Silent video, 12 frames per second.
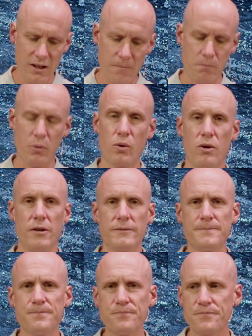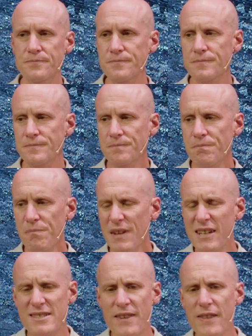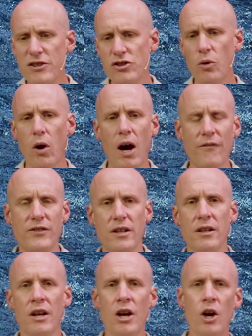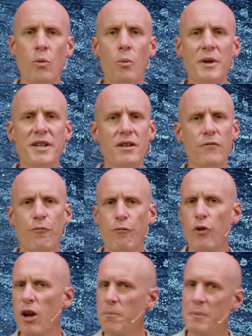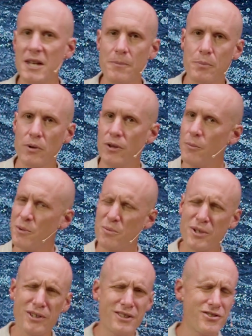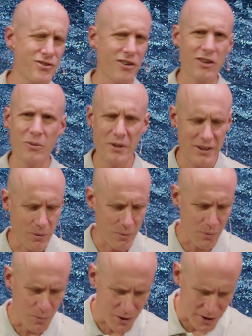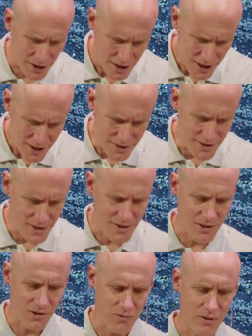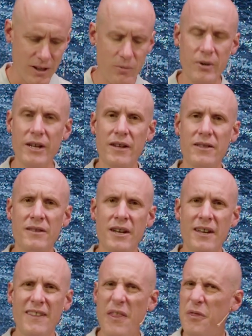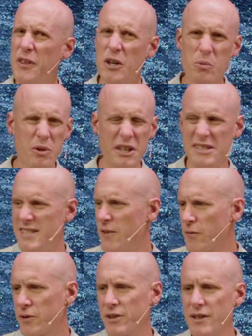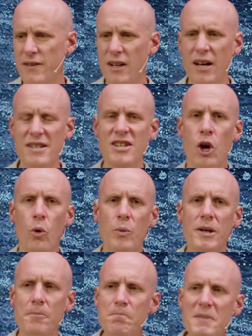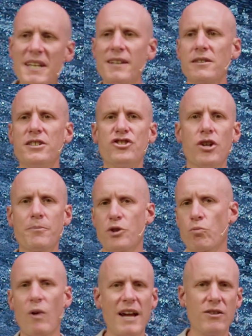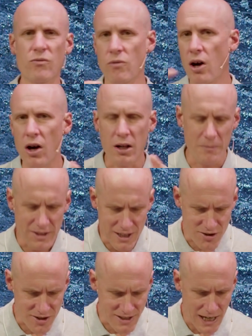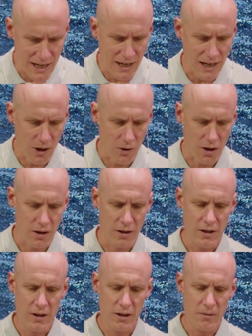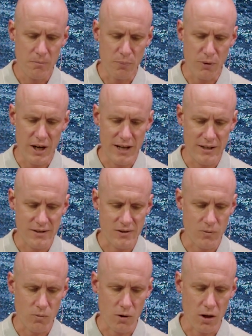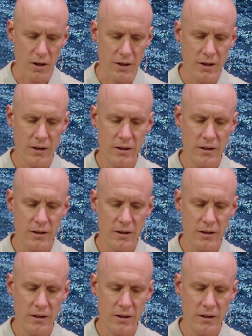important because I think so often when we confront people that we really struggle with, that we really disagree with, that think really differently than us, we immediately jump to right and wrong. I mean, that's just how our brains work.